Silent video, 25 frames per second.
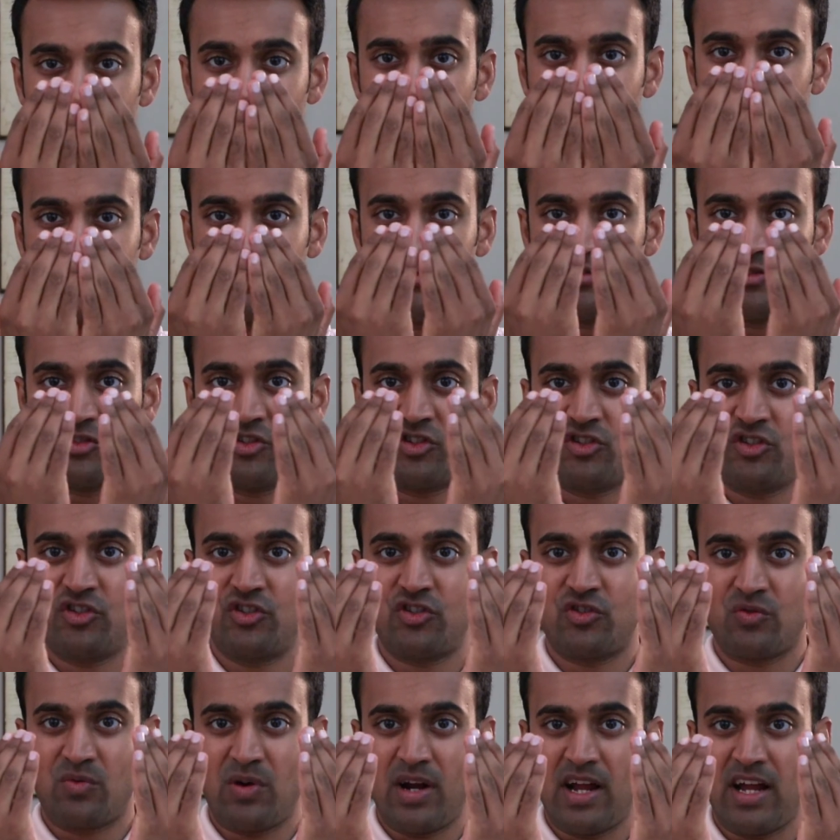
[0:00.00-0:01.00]
muscles
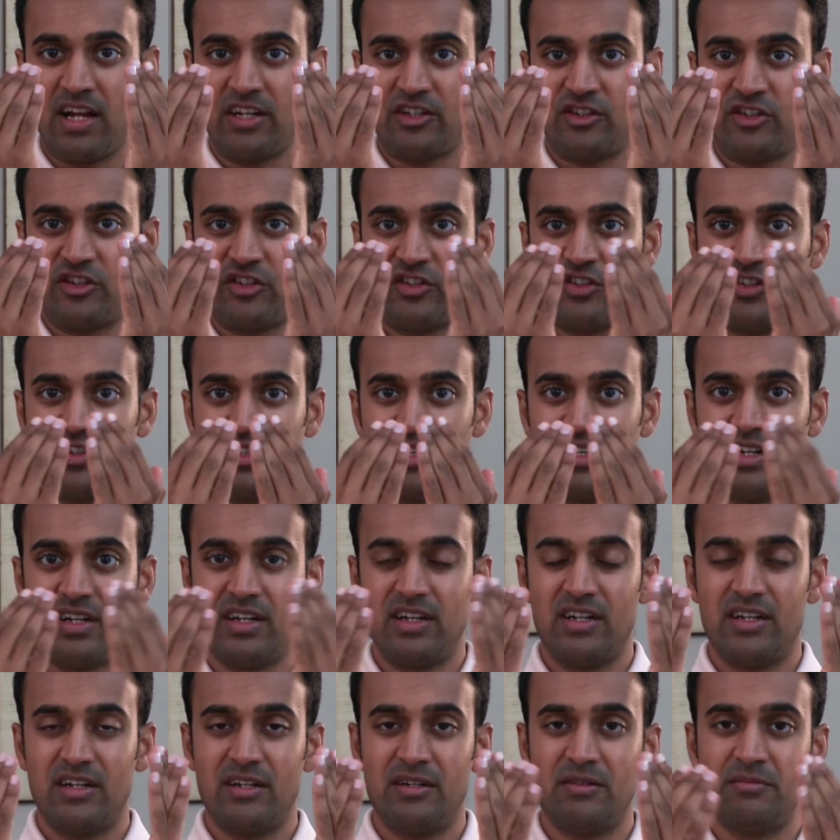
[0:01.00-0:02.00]
stretch
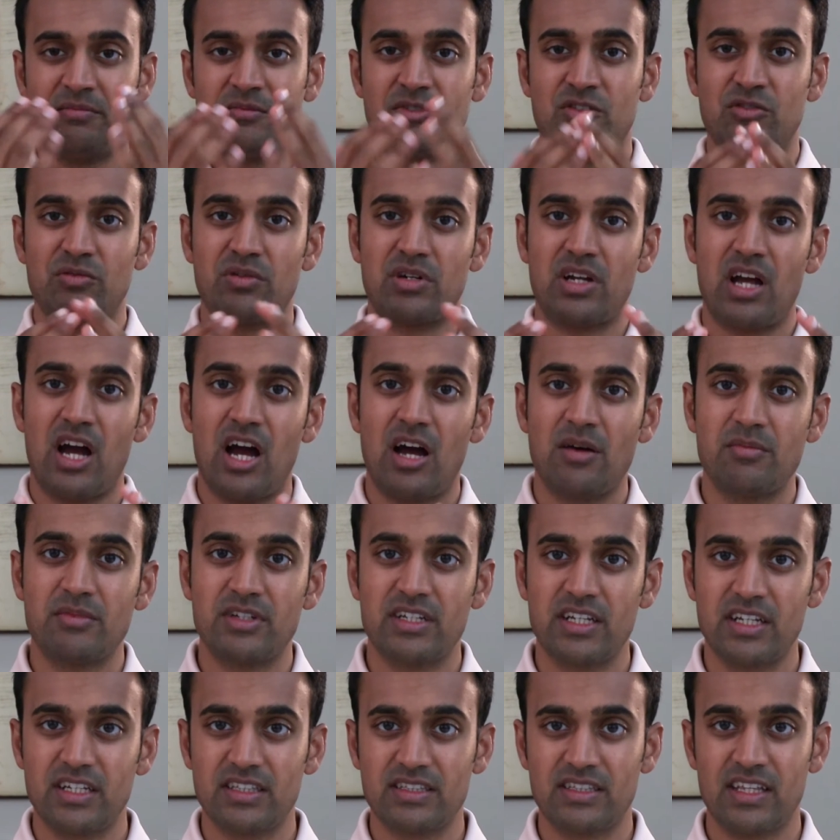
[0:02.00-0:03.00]
to
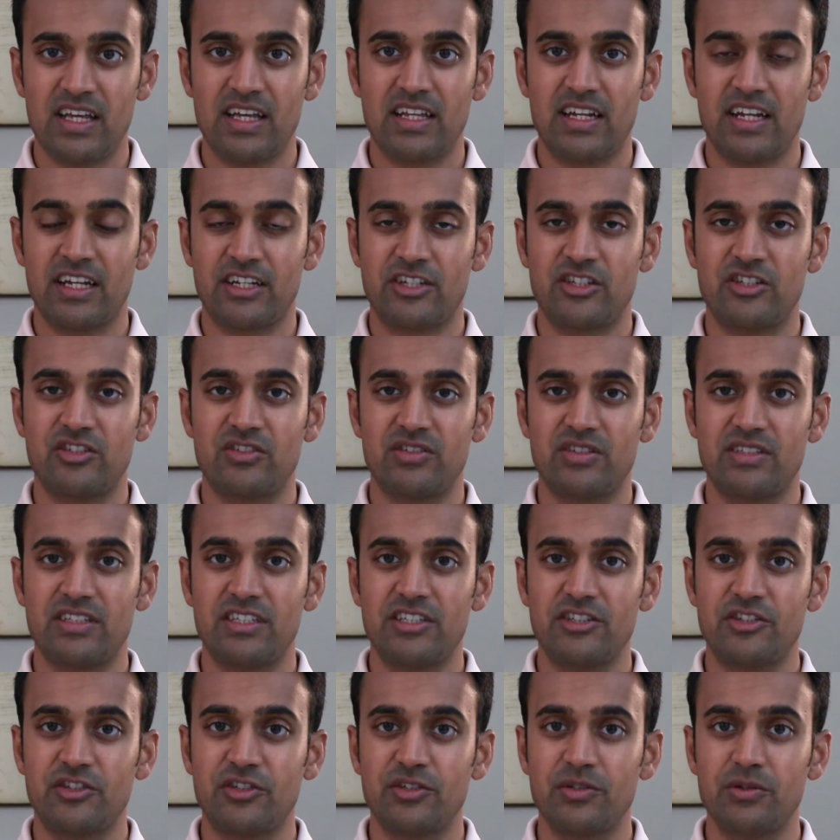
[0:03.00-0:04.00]
accommodate that extra
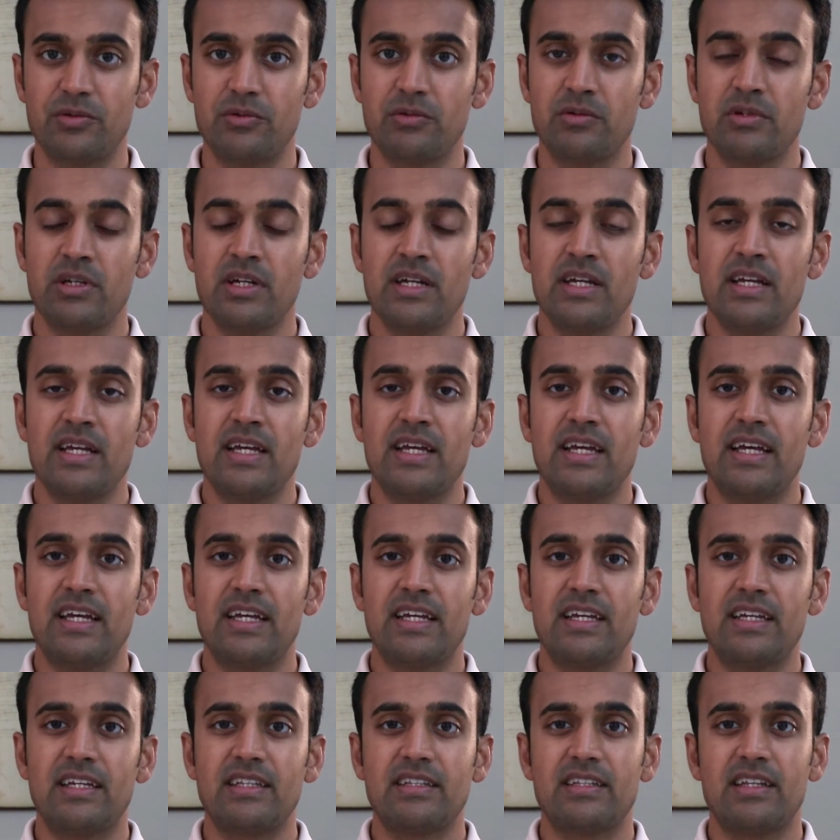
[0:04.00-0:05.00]
tissue,
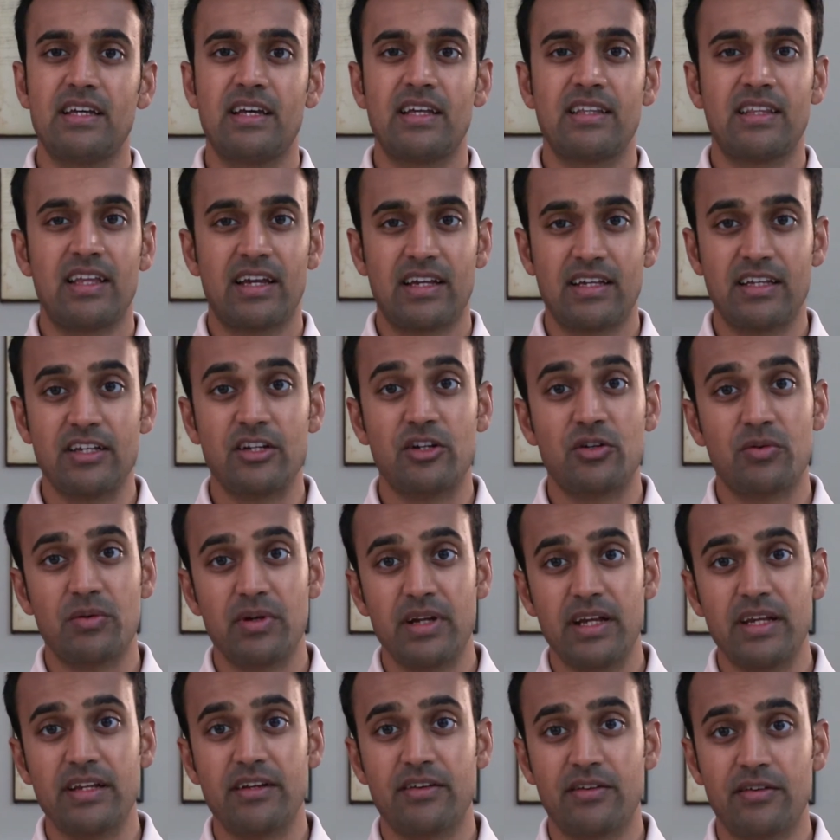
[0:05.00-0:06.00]
and that can
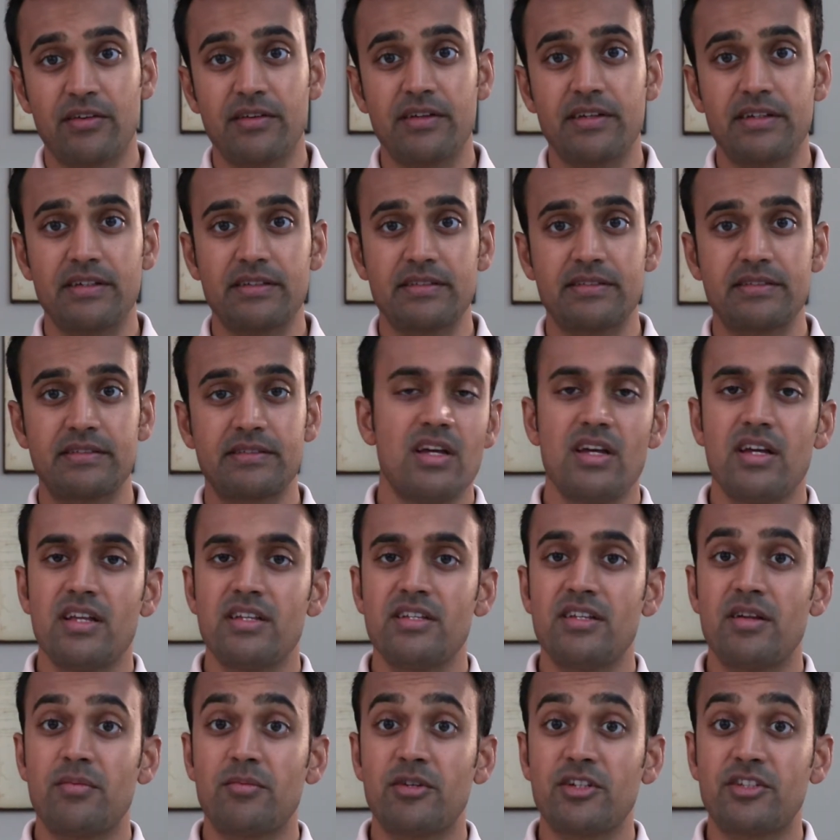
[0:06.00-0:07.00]
create hernias.
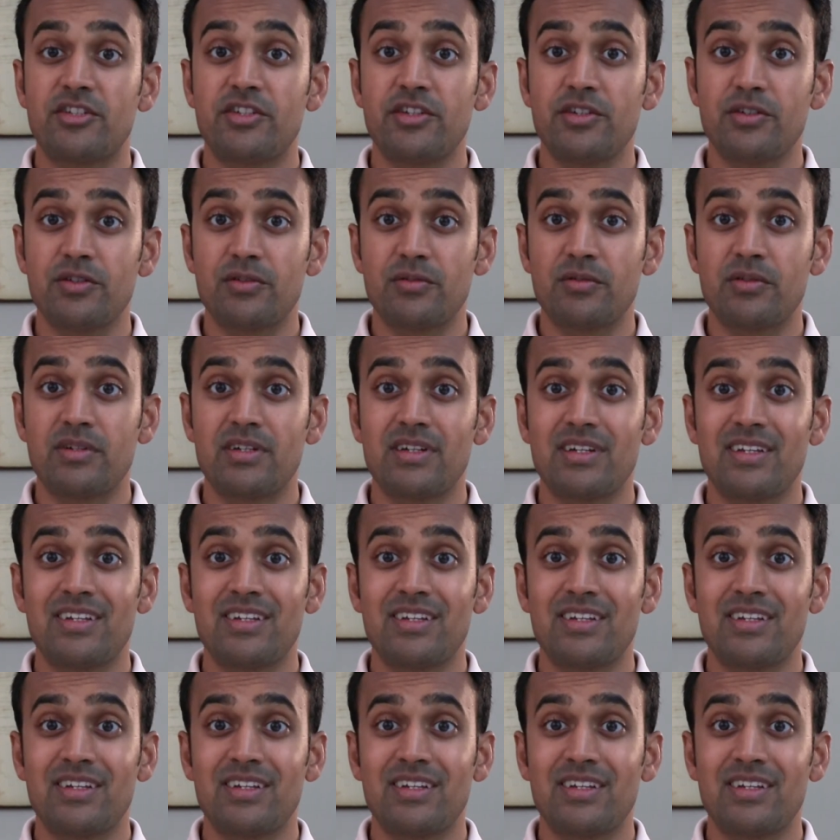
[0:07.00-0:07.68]
Number two,